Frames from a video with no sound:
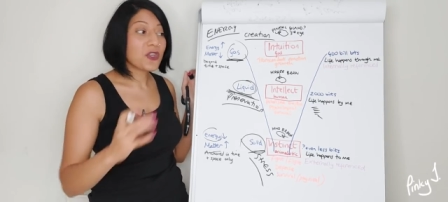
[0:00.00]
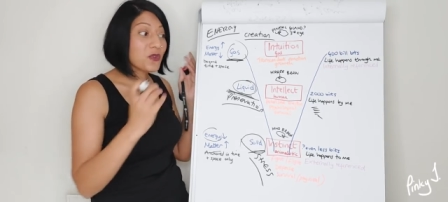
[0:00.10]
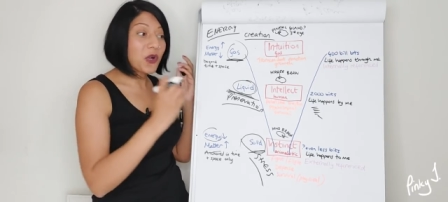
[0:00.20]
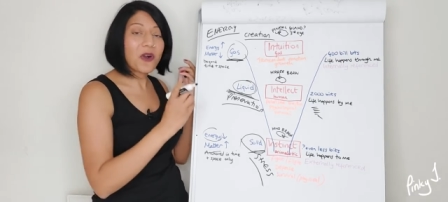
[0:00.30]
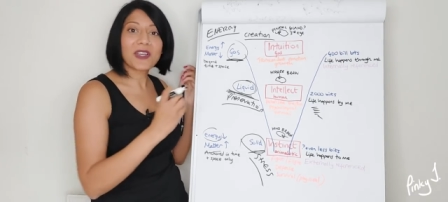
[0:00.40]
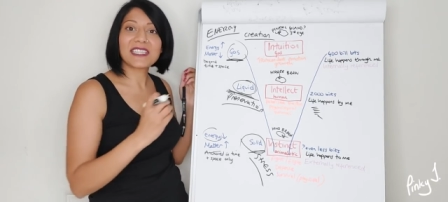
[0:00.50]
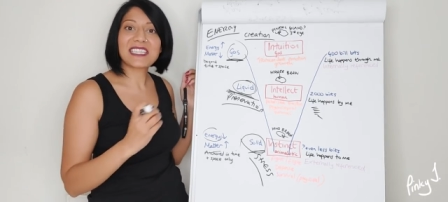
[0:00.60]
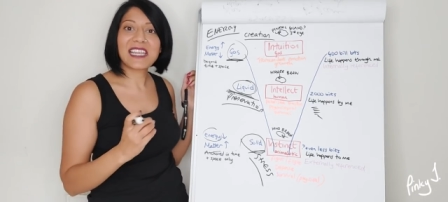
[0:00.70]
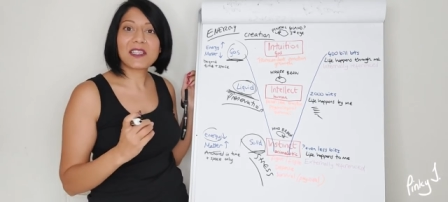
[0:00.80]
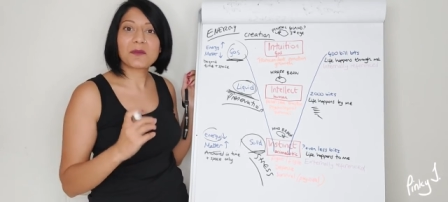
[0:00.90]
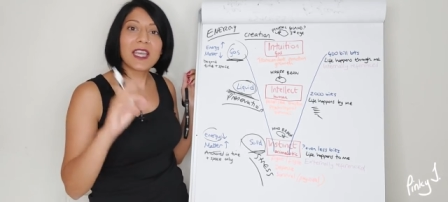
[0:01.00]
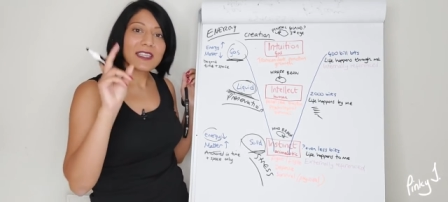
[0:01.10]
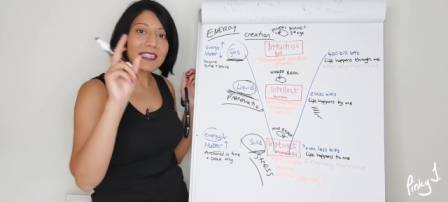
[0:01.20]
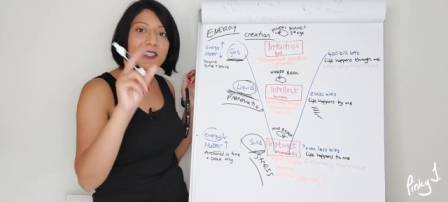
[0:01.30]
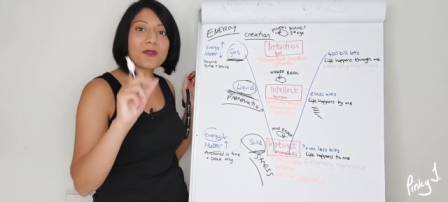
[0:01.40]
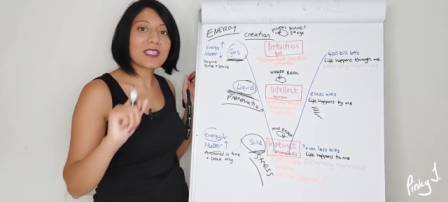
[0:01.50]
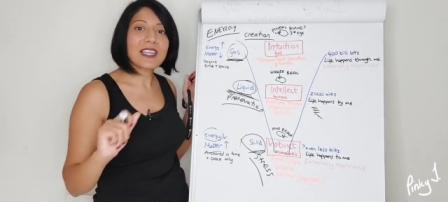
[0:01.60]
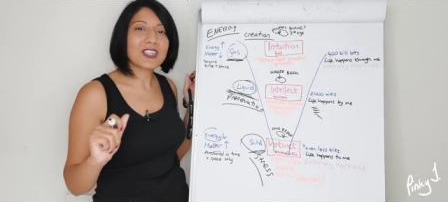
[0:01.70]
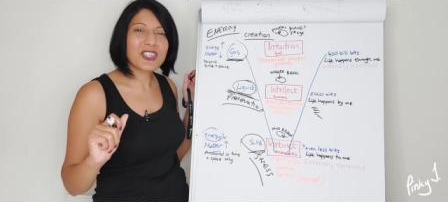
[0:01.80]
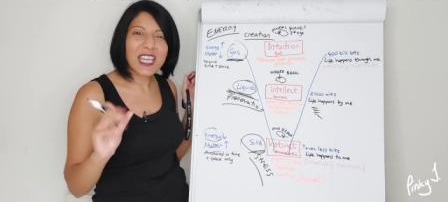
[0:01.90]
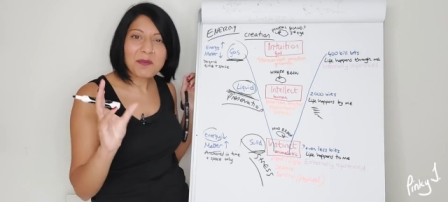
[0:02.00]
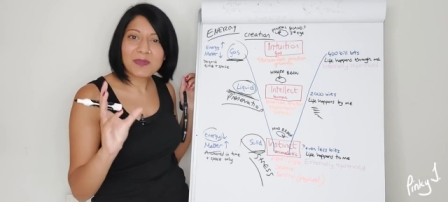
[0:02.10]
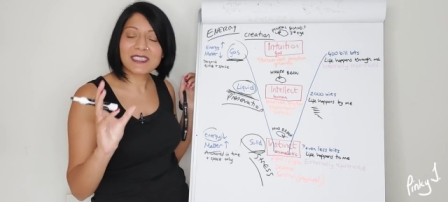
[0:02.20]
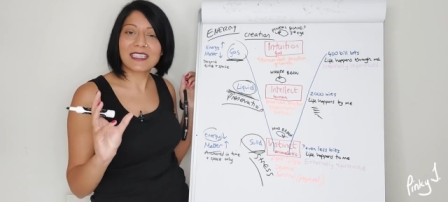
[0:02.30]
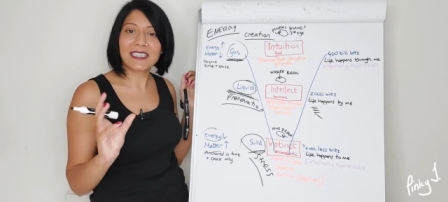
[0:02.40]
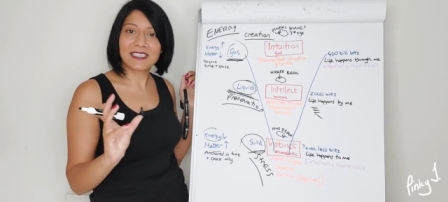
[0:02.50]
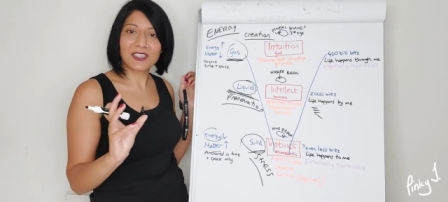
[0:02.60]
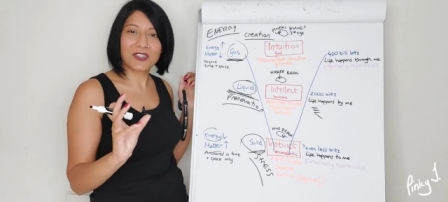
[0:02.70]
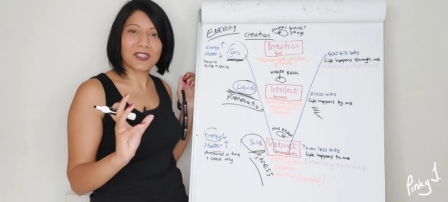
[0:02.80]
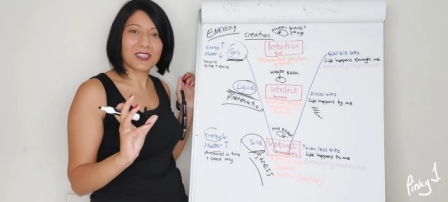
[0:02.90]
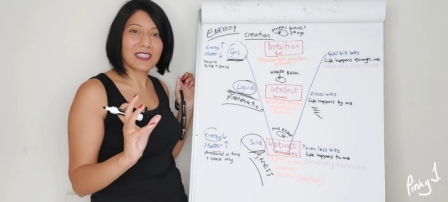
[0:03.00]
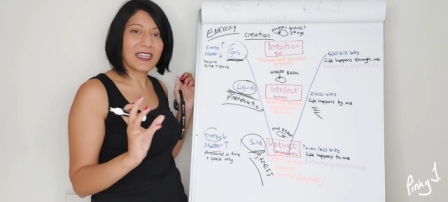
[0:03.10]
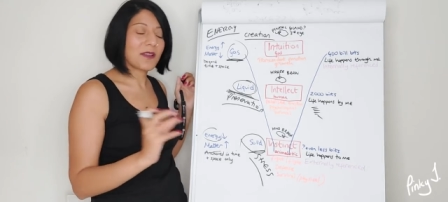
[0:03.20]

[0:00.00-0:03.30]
You can't contain them. They don't take shapes in such a state.